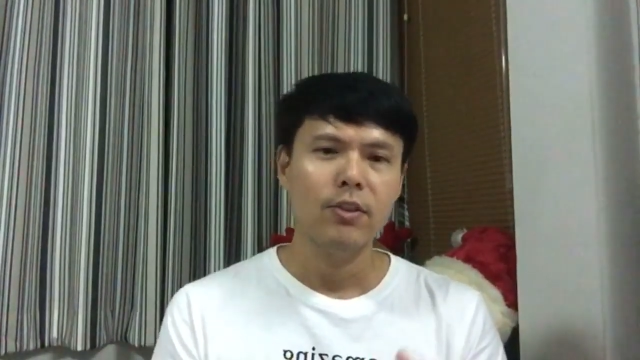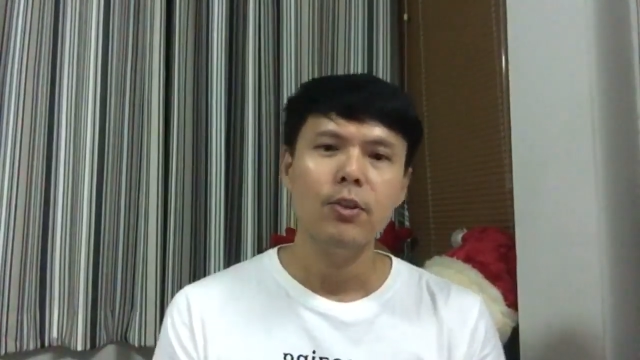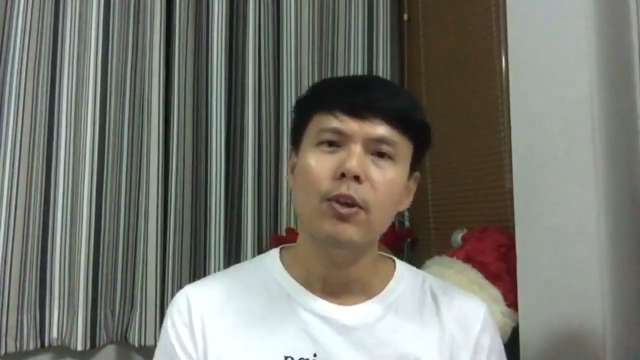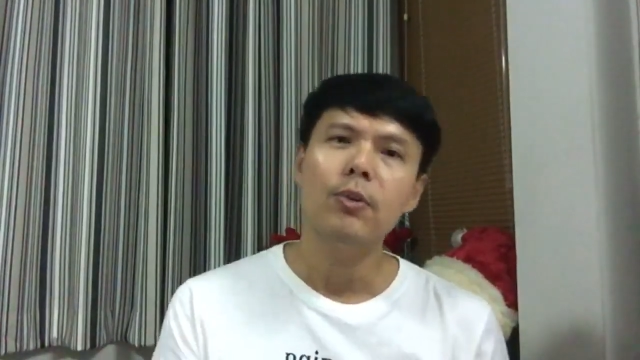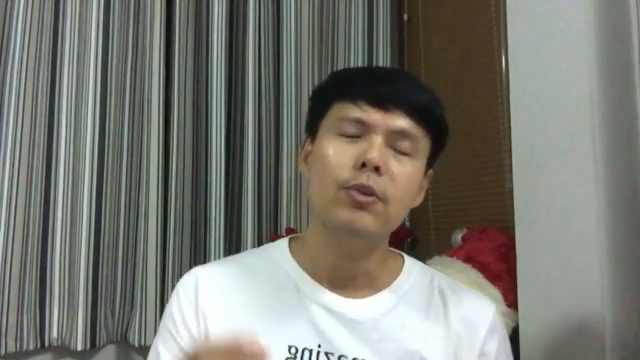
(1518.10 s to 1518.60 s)

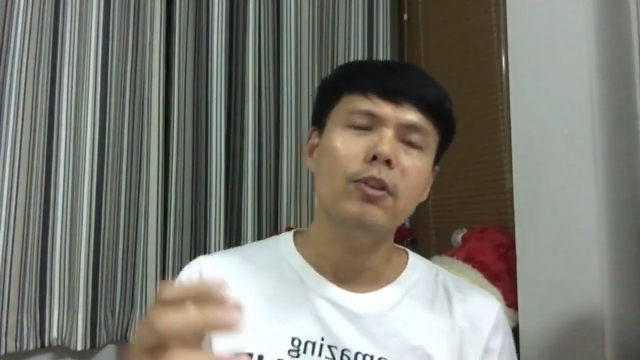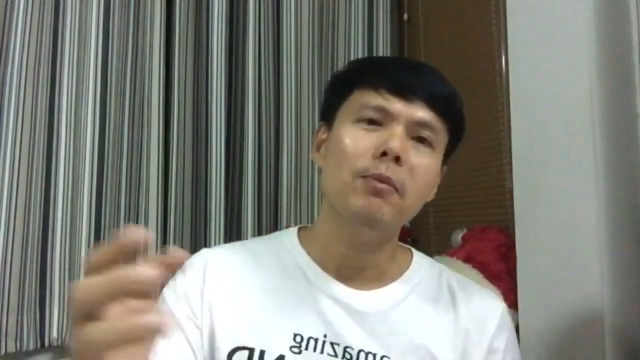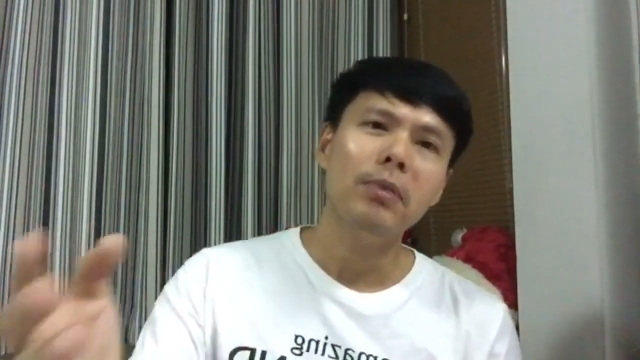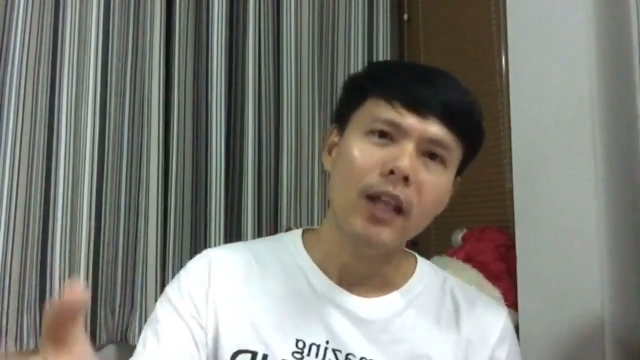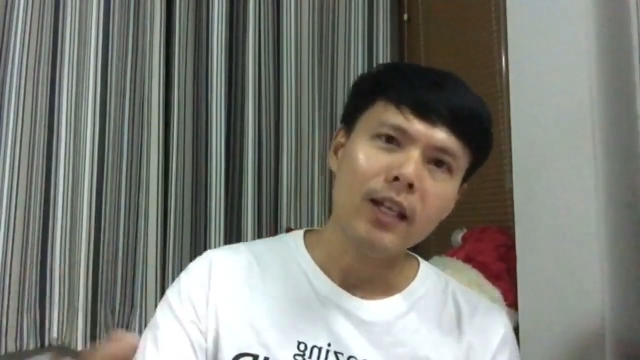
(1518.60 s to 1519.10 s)
you
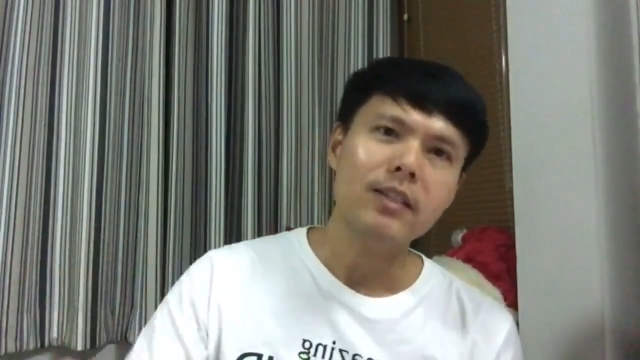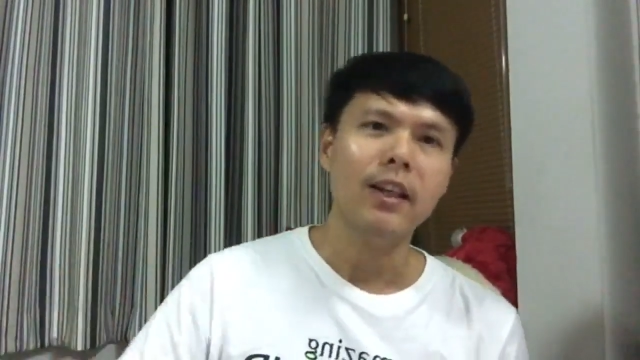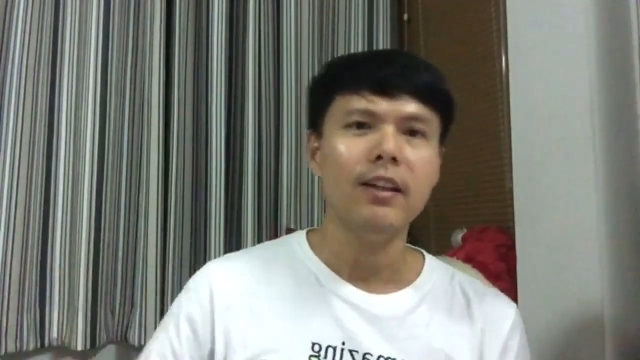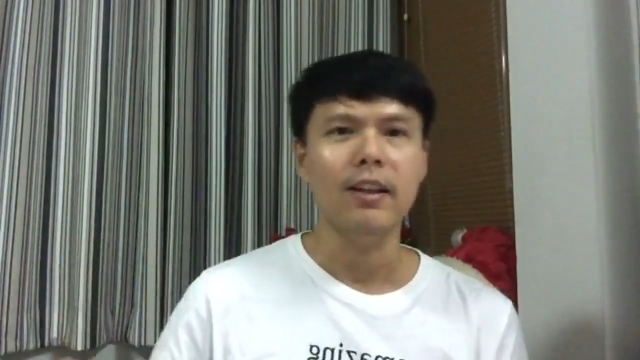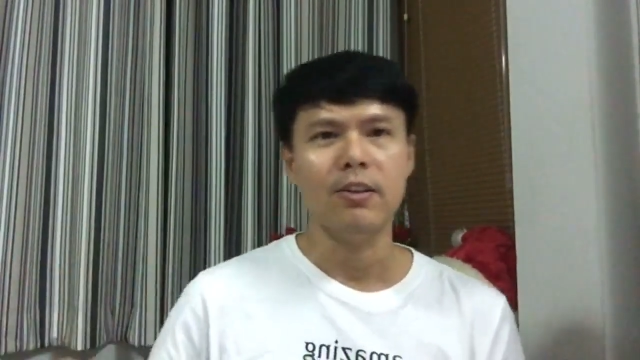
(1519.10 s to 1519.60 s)
love playing
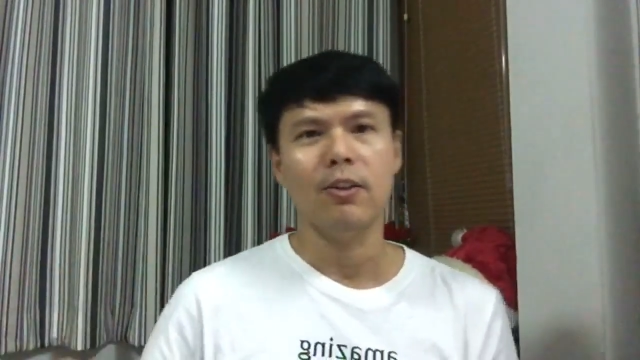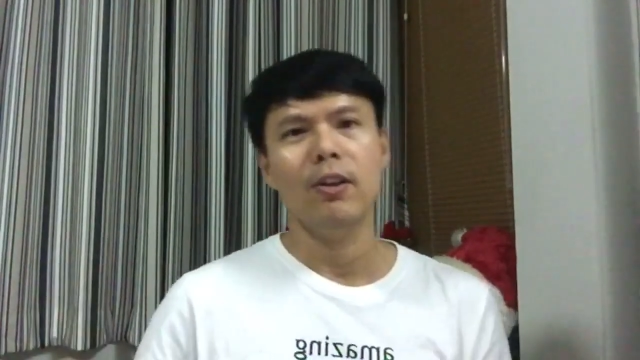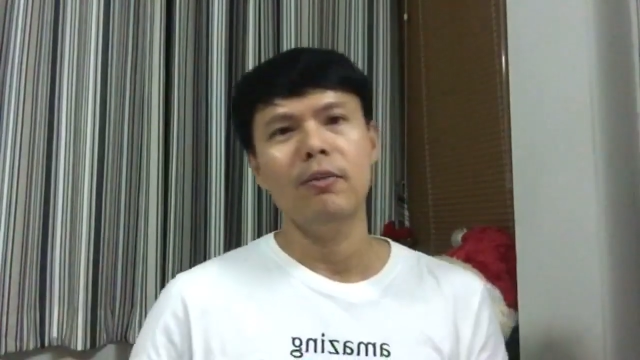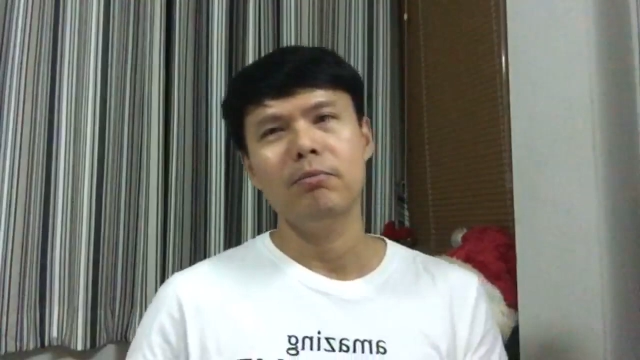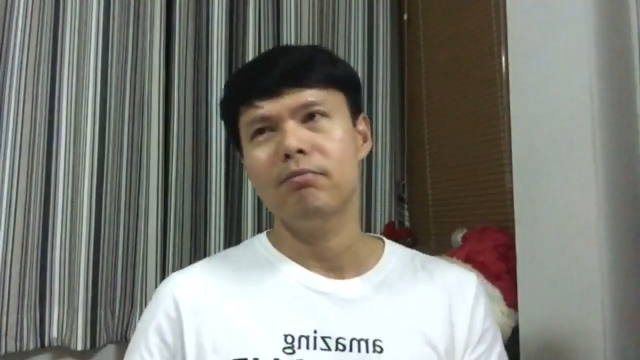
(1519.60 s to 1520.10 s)
tennis, you
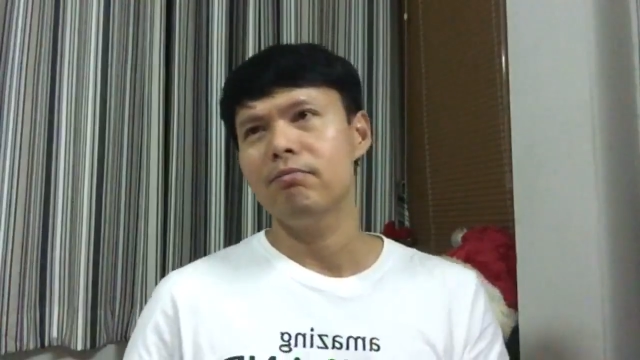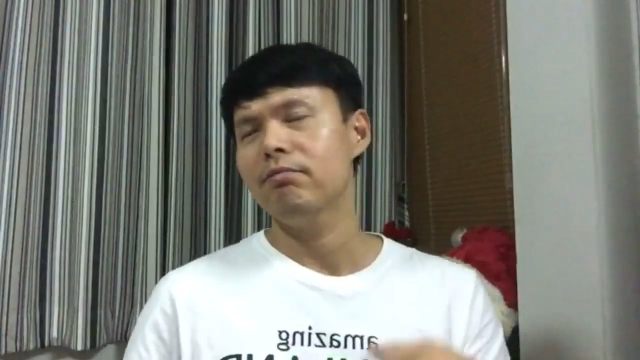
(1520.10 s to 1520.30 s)
love